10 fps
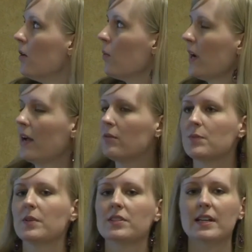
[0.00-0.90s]
When I
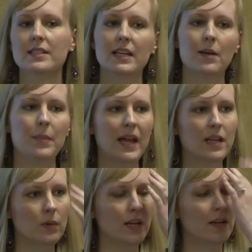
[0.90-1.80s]
was presenting at
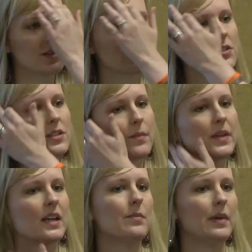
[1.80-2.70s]
Pain Week, this is
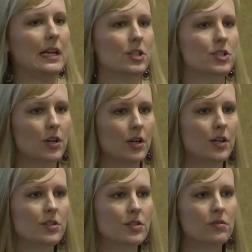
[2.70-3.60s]
something I made
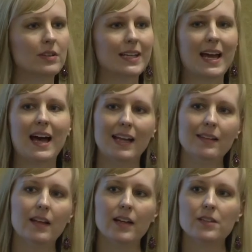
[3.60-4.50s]
sure to really
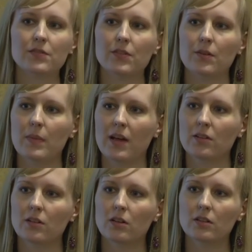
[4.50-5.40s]
highlight for the
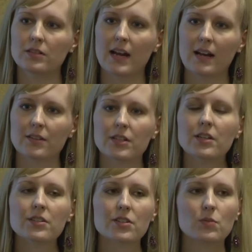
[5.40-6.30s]
medical
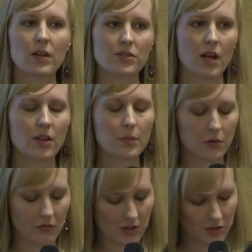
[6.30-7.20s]
doctors as well as other
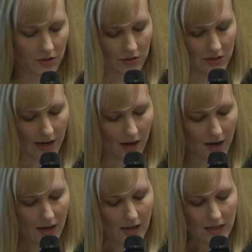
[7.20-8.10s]
professionals there,
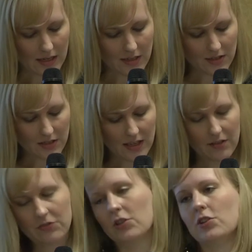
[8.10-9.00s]
is
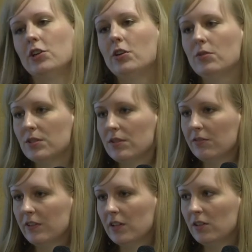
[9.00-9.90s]
if you're new to the
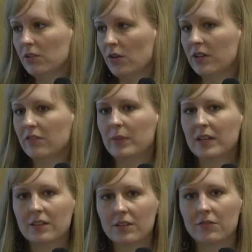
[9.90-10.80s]
field or you've
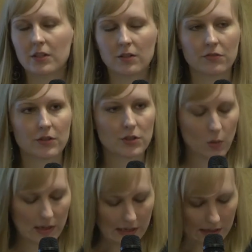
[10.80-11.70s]
been in the field for
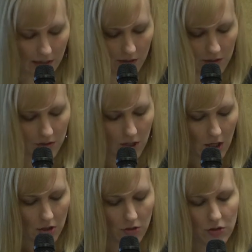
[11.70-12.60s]
20 years,
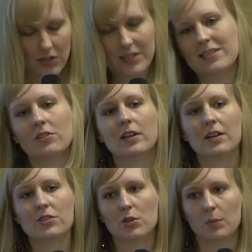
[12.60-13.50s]
you should still
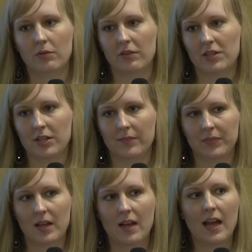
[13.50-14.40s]
get supervision.
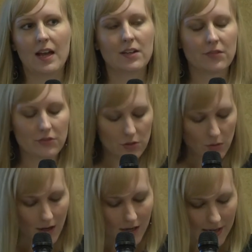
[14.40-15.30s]
And if
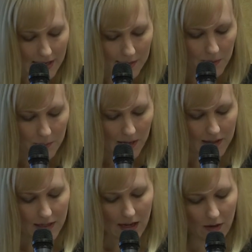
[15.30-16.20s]
you are an
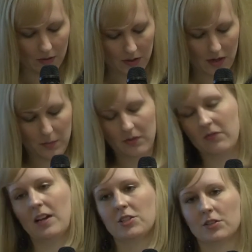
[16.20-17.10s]
able-bodied healthcare
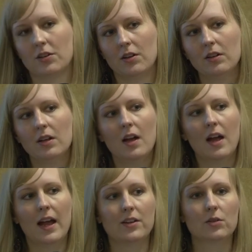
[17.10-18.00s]
professional
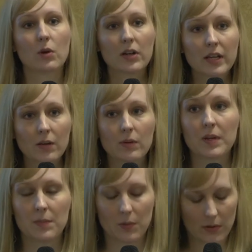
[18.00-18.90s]
and you're working with
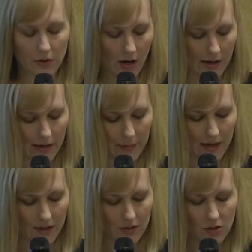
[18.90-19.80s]
people with chronic
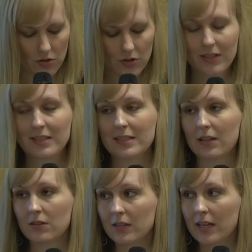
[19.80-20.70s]
pain, you should
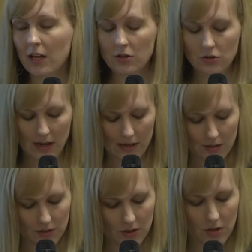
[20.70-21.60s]
continually
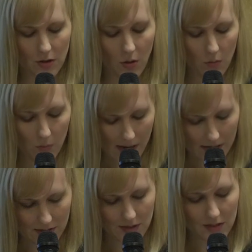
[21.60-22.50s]
address your own
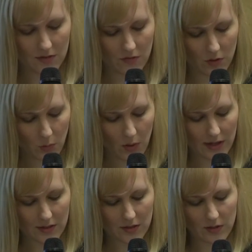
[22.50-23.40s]
biases,
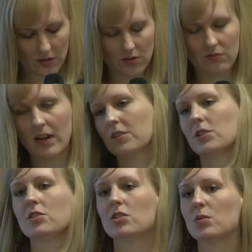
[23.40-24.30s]
viewpoints with your
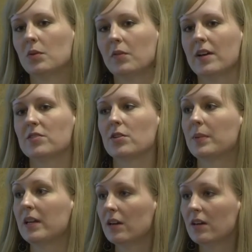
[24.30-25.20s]
director, supervisor,
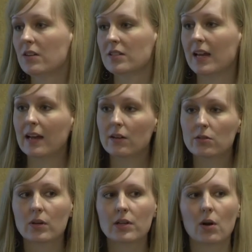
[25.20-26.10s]
peers,
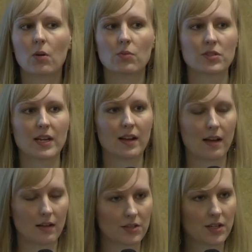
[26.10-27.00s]
and or your own
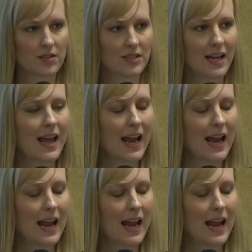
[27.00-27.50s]
psychologist.